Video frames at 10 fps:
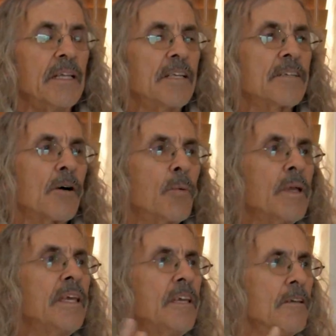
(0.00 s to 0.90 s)
It is a
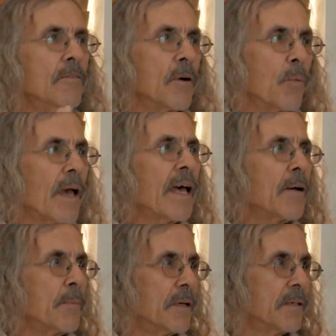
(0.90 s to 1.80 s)

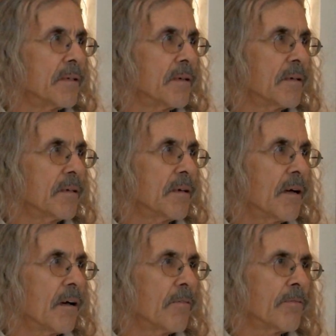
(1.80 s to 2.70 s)
web
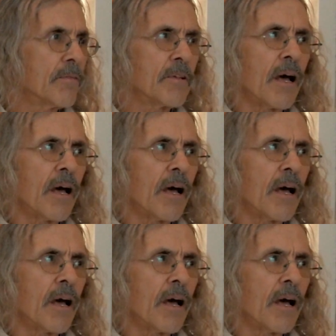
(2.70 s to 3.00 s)
of